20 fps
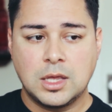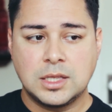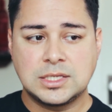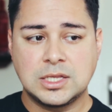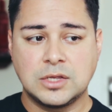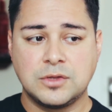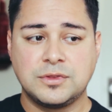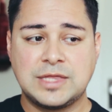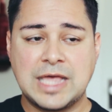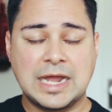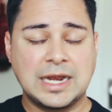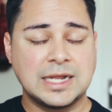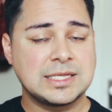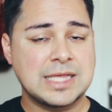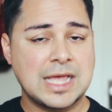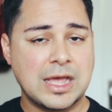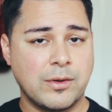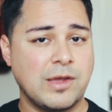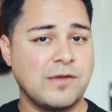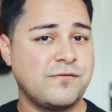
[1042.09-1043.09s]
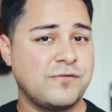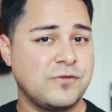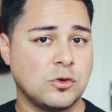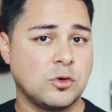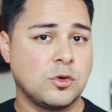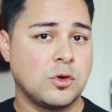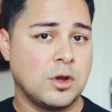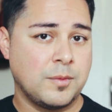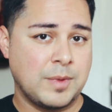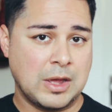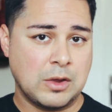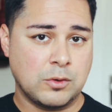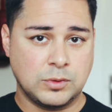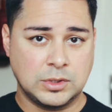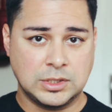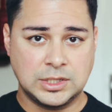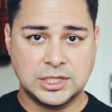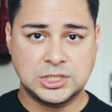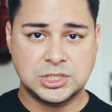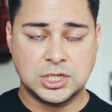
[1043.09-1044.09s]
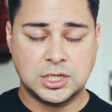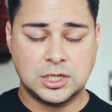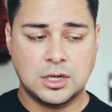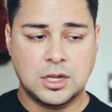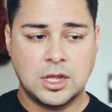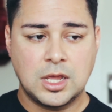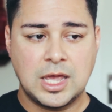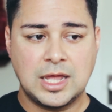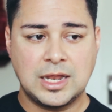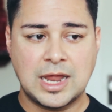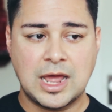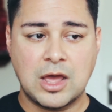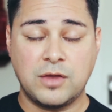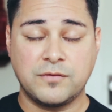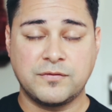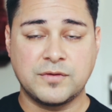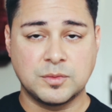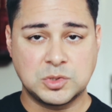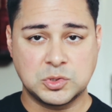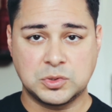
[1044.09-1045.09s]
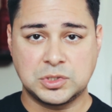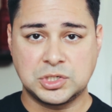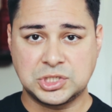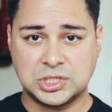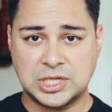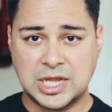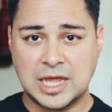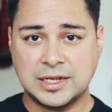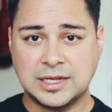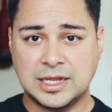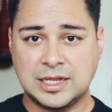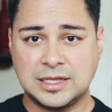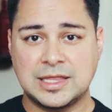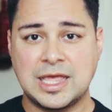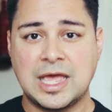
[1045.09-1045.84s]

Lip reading: So that is how I feel about religion and how I've come to understand it,